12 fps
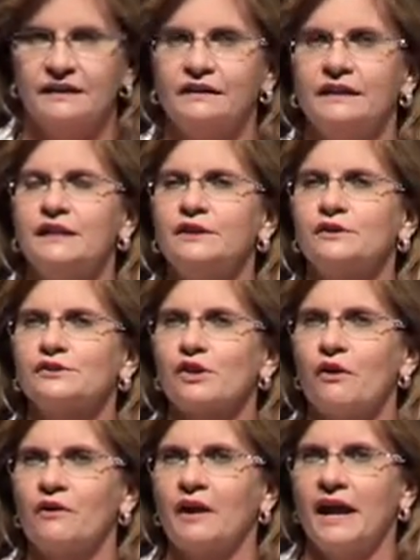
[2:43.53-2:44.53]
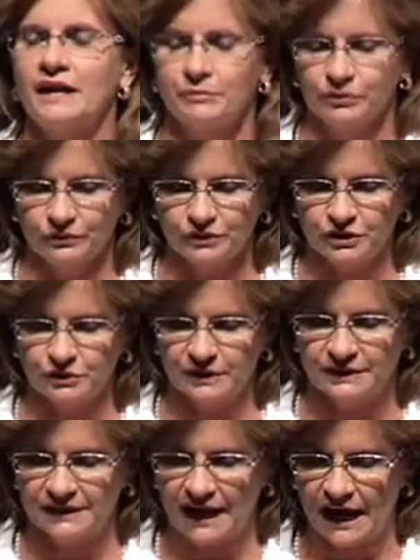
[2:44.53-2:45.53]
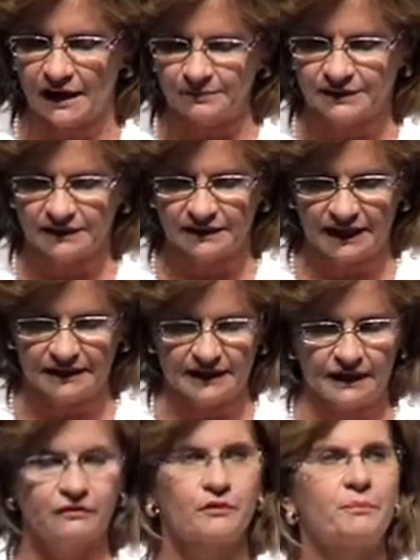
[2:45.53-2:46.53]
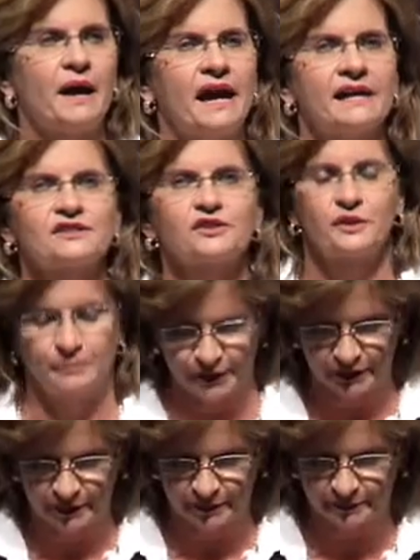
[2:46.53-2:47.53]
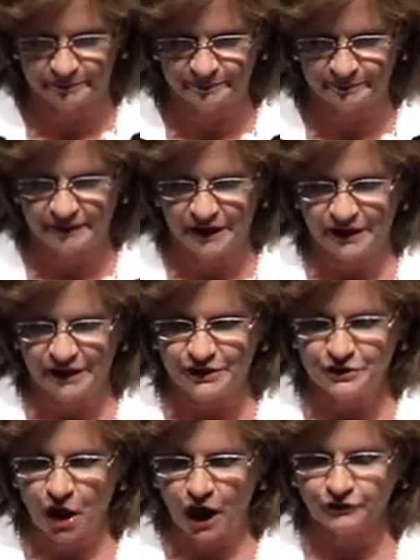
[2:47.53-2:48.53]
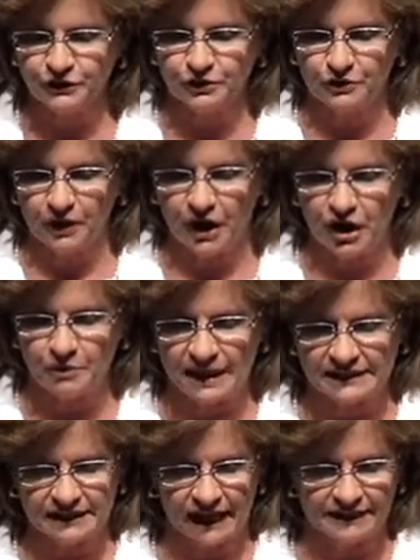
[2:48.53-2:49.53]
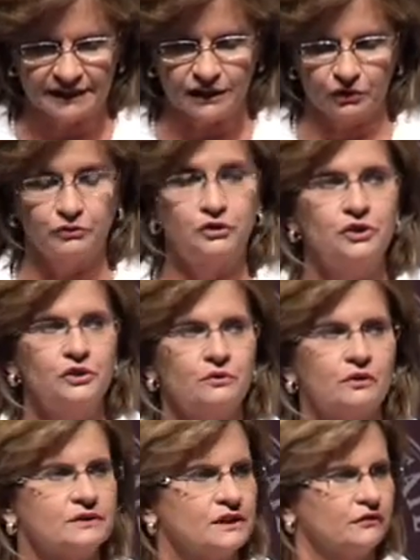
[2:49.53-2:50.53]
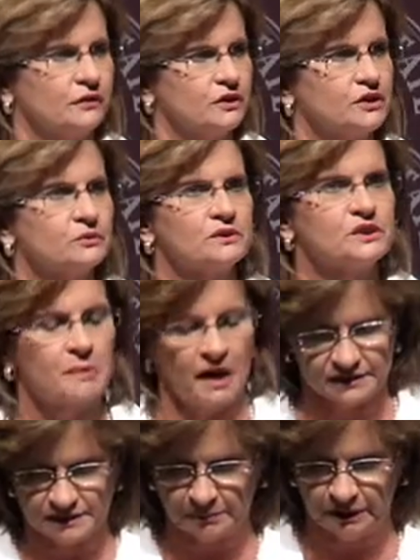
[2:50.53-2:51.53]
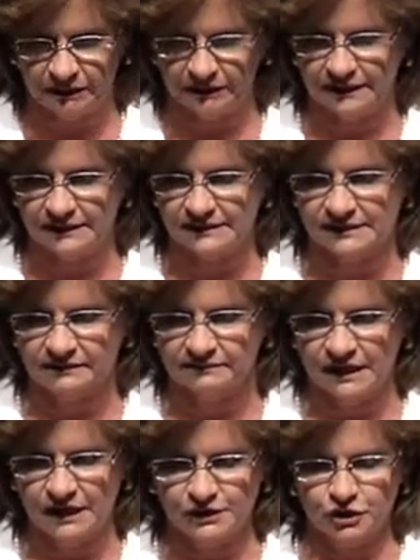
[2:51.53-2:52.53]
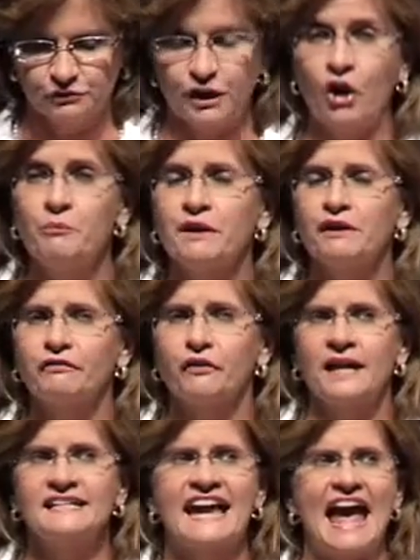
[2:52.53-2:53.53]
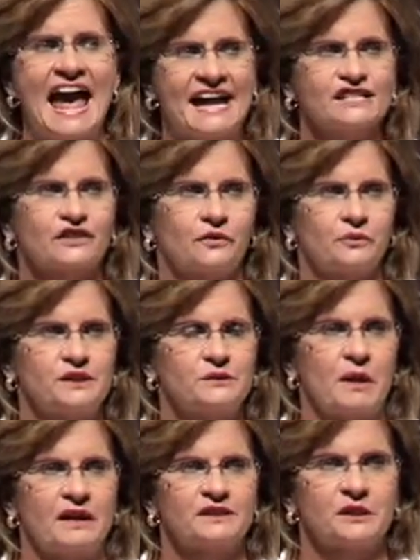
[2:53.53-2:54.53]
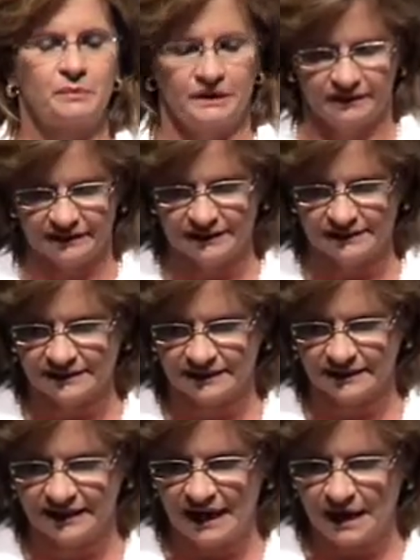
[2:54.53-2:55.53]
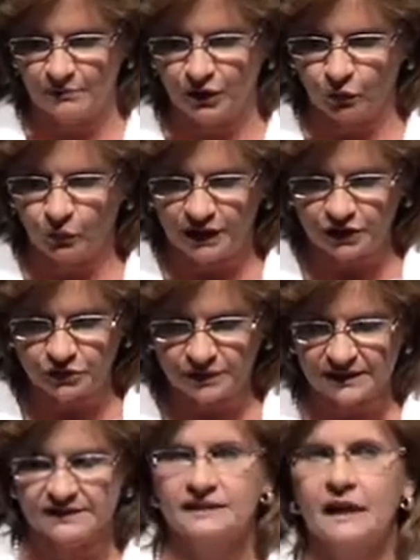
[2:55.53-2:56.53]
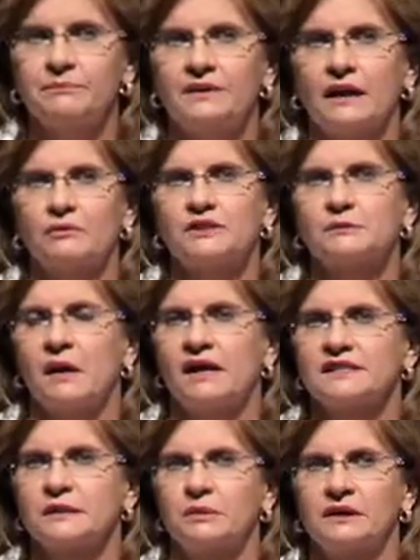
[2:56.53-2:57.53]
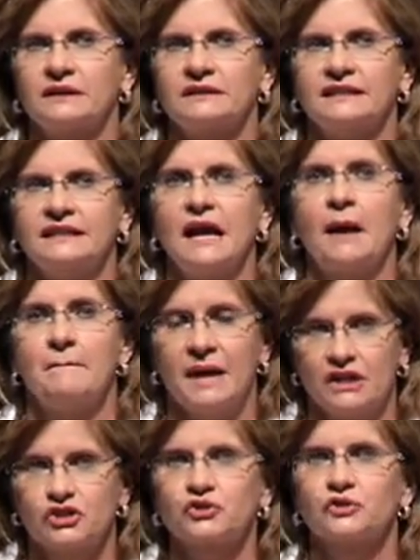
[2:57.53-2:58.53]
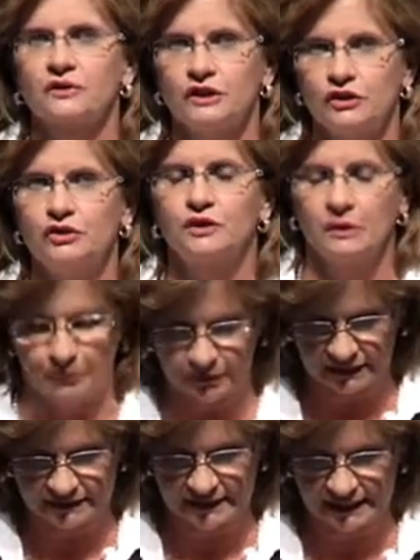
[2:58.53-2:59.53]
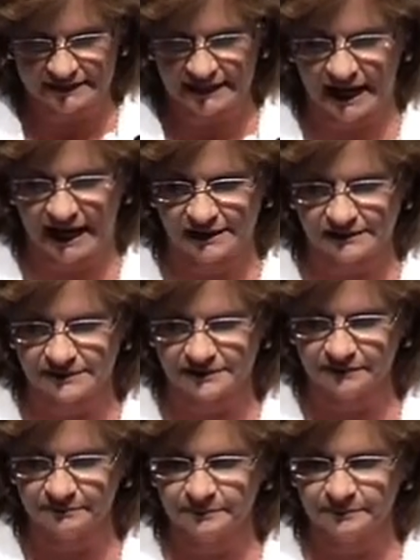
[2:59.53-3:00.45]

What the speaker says: Leaders are able to adapt and never pass the buck. You often grow by taking on new or different responsibilities. So don't be afraid to ask for responsibilities, but when you accept that responsibility, make sure that you complete that task.